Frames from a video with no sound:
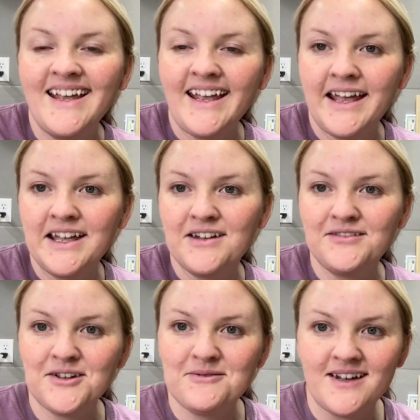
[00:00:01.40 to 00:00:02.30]
Hey
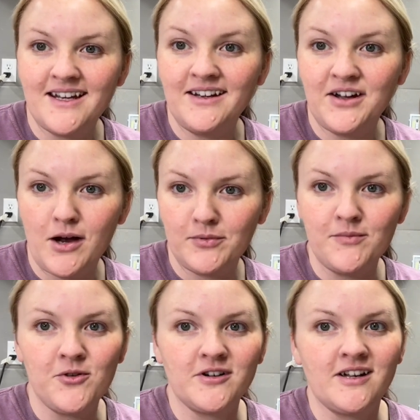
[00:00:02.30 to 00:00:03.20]
everyone, Aubrey
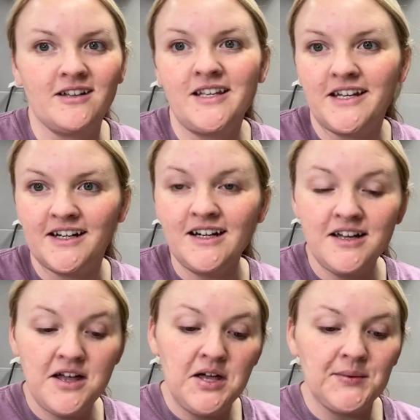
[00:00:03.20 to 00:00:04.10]
Morel here
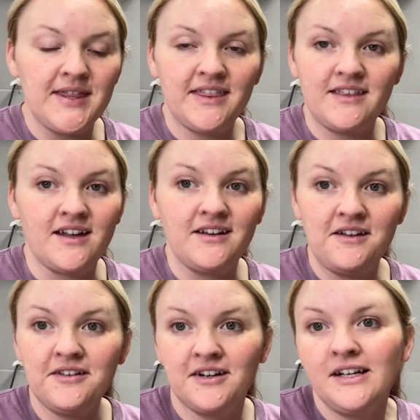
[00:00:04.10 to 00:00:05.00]
with
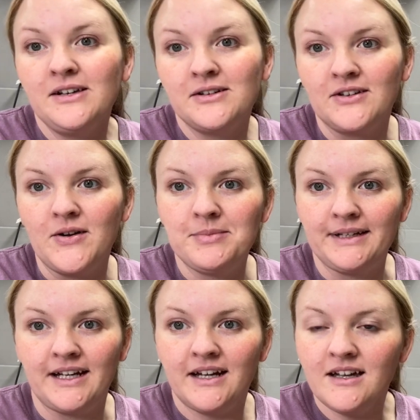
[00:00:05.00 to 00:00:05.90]
another kiln
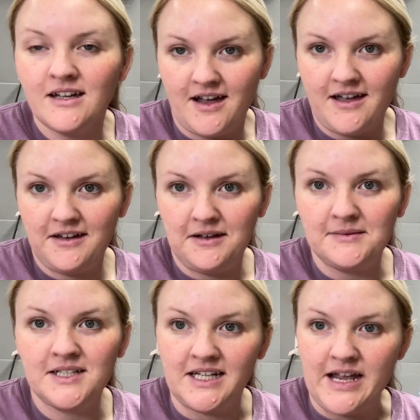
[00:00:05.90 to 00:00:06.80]
opening.
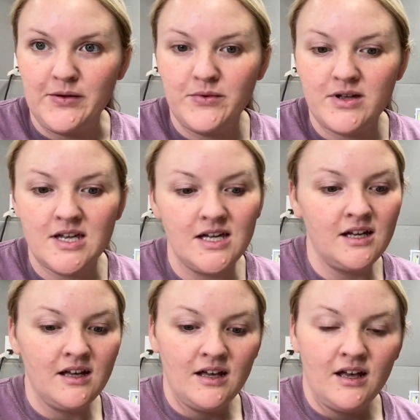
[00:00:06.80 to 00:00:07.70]
Tonight we
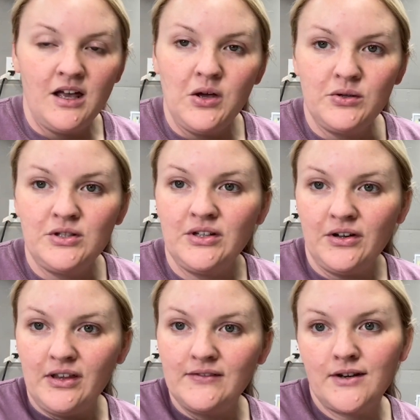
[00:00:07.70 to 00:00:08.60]
took
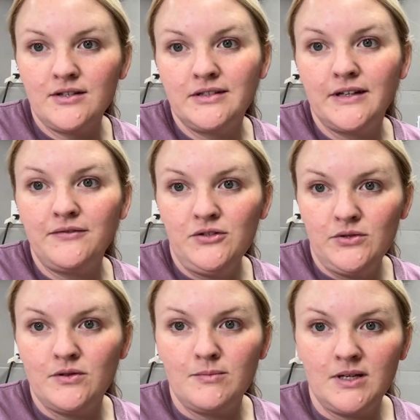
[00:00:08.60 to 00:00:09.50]
all of our stuff
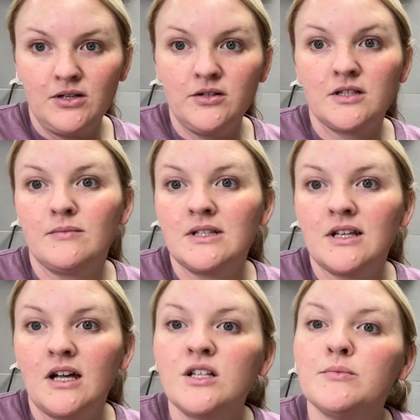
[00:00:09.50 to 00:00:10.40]
to the big Christmas
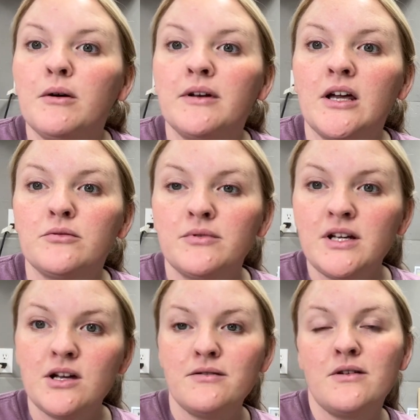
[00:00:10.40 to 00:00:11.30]
Expo in El
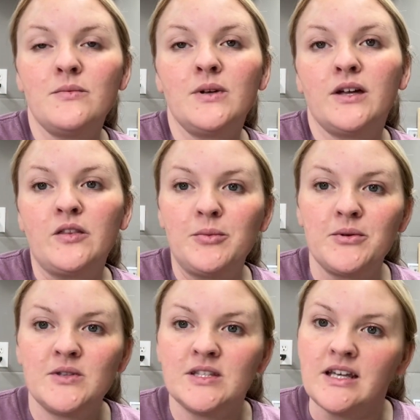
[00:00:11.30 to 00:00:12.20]
Reno and we got the
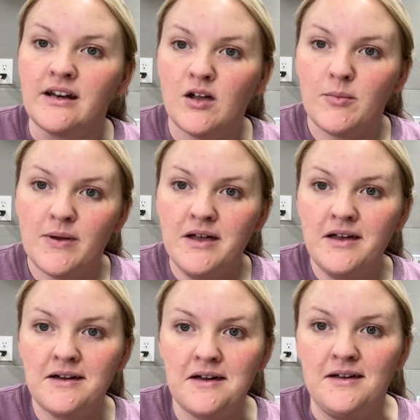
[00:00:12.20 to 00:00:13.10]
booth set up.
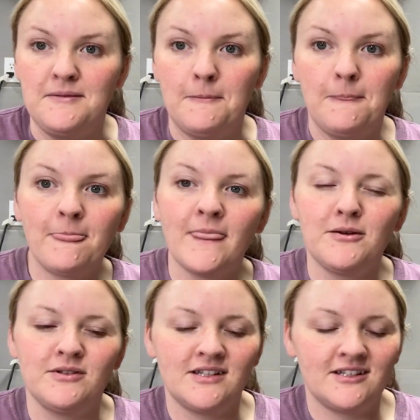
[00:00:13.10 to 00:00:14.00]
That
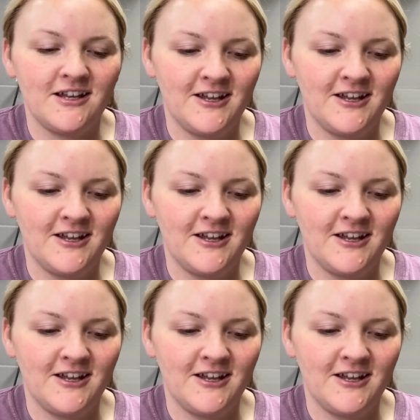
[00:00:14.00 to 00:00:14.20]
was